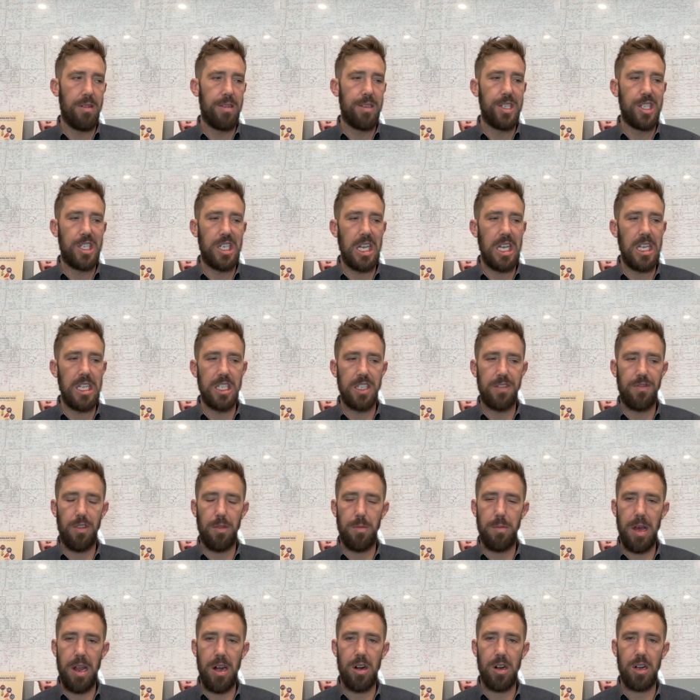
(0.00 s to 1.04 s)
genes for
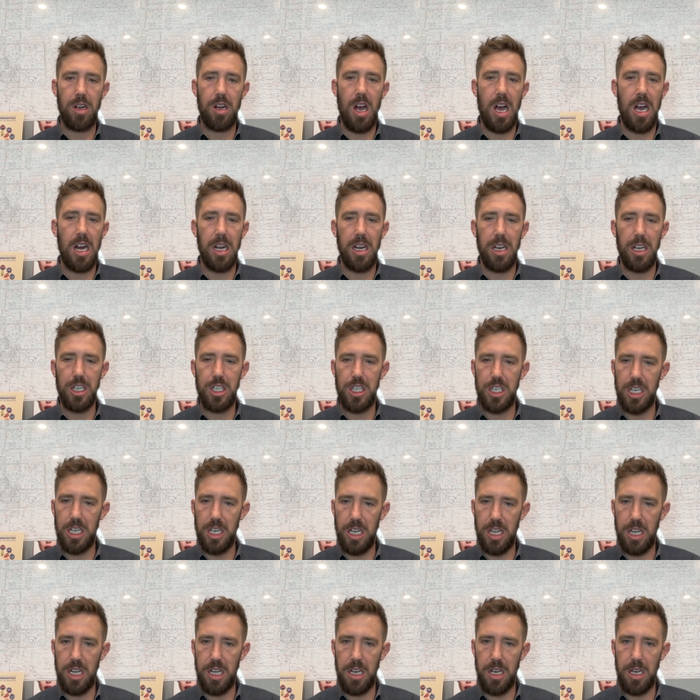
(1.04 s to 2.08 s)
better
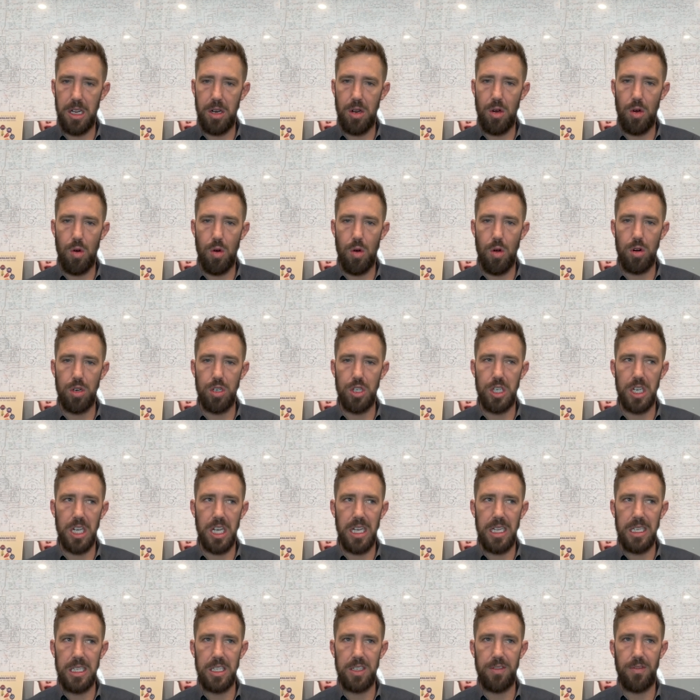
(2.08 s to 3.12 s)
cognition or
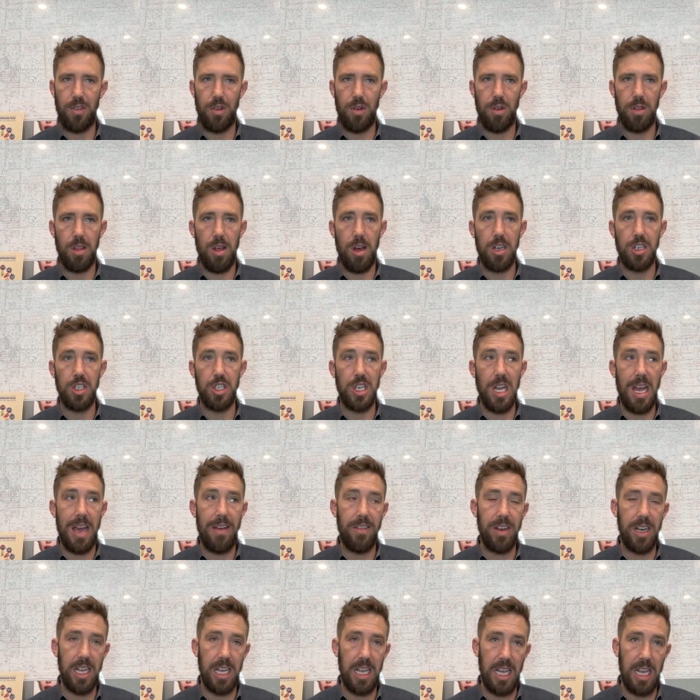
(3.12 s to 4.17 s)
genes for
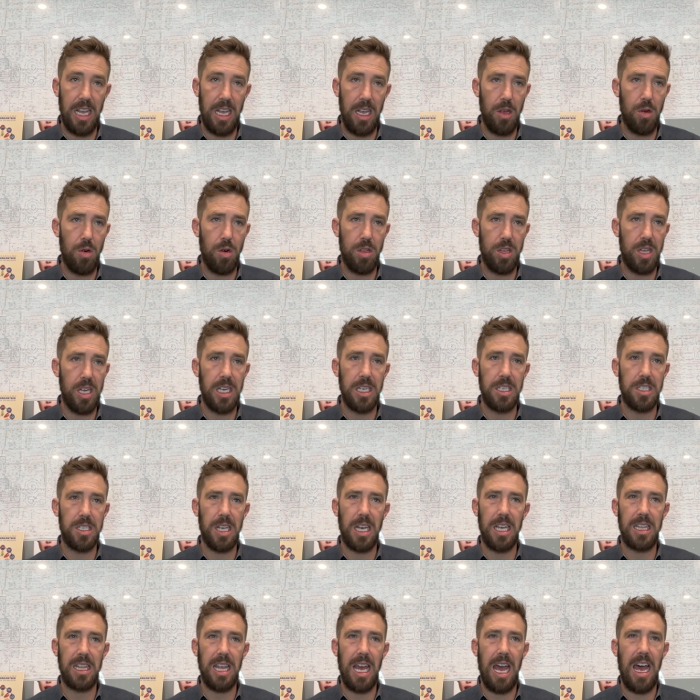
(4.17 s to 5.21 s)
longevity or things
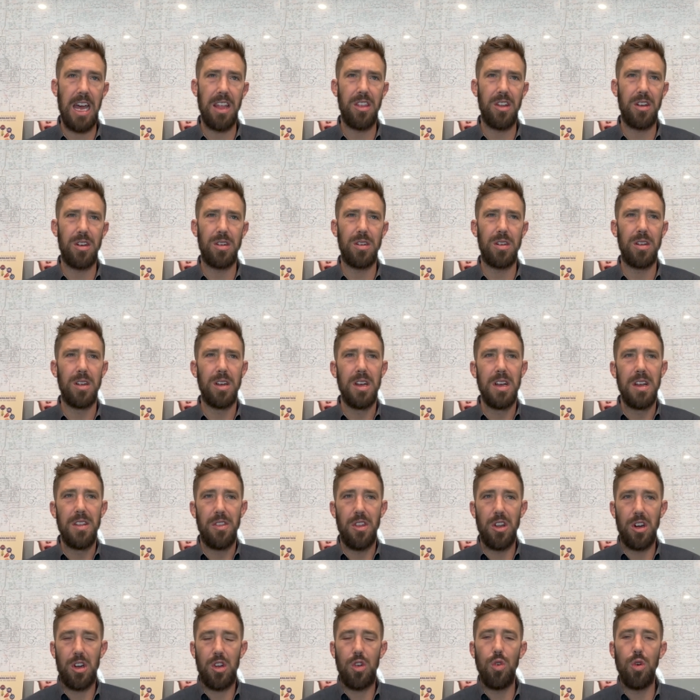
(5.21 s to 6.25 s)
like that. They're
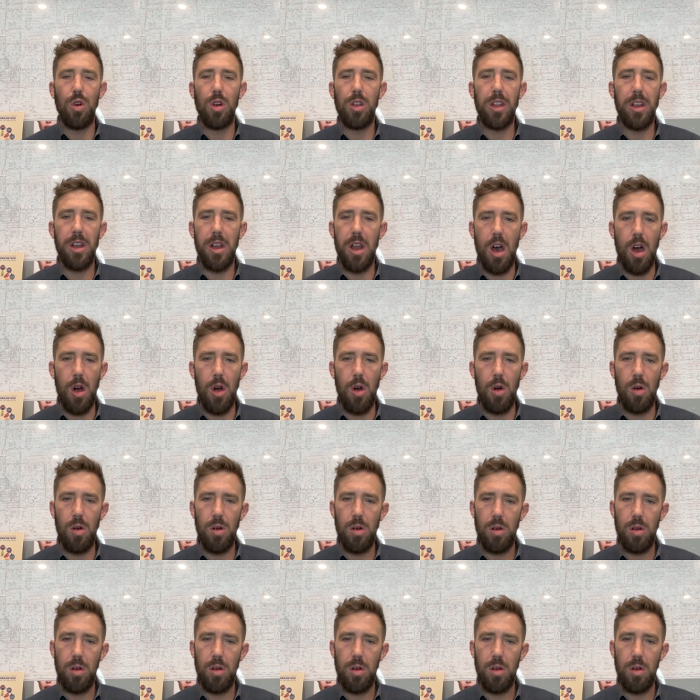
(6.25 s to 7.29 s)
they're cool to know,
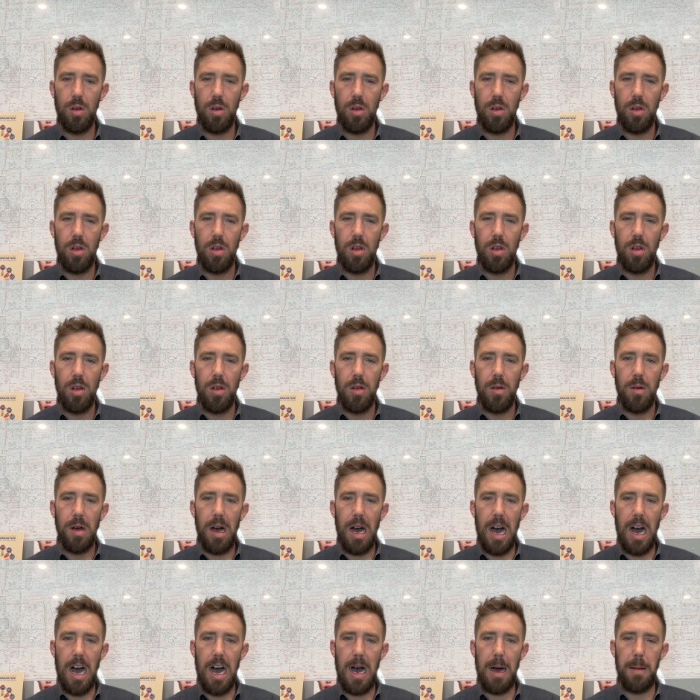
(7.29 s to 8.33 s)

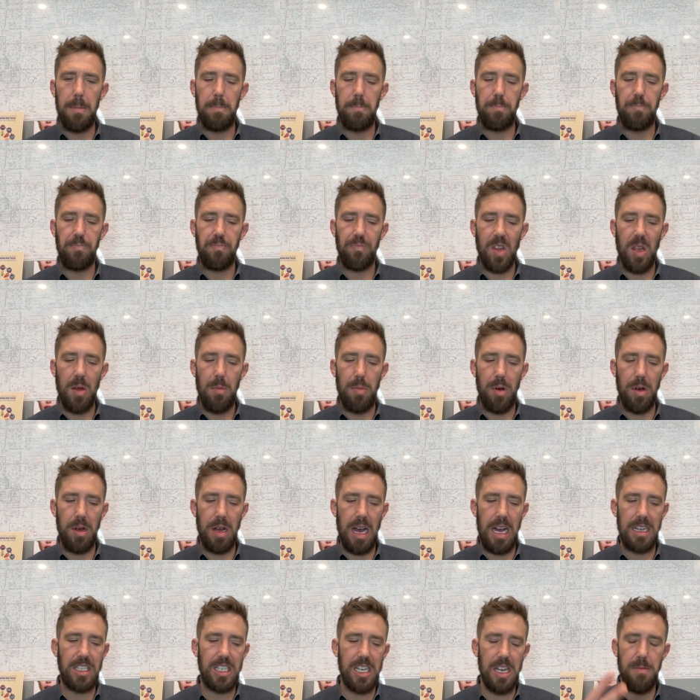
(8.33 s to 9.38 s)
um, but
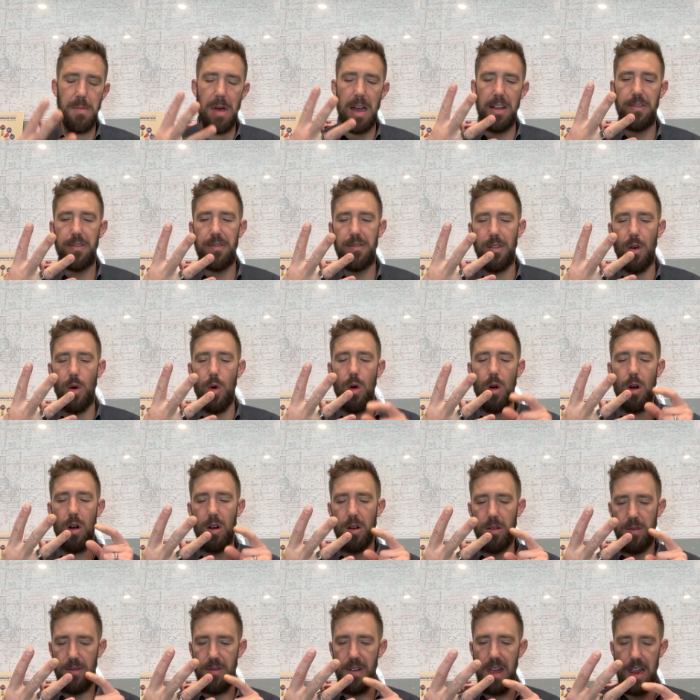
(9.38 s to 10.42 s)
I'd say my
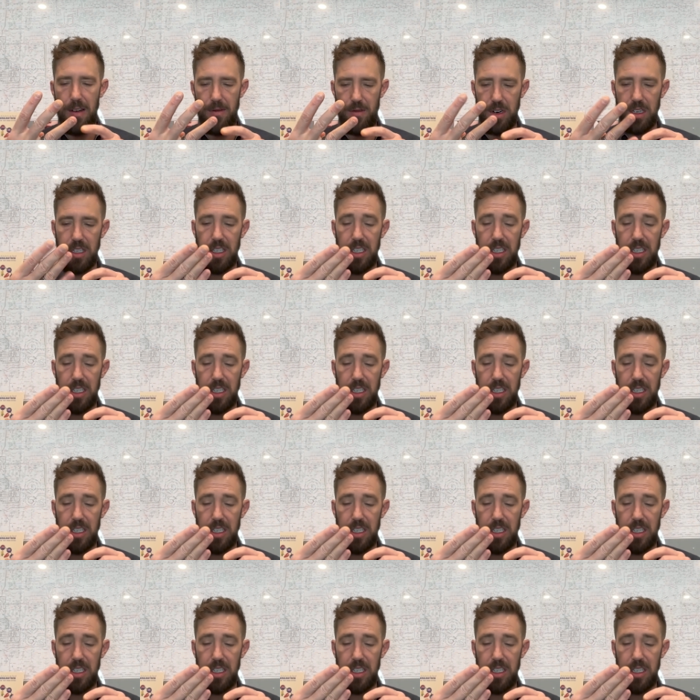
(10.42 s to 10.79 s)
four favorites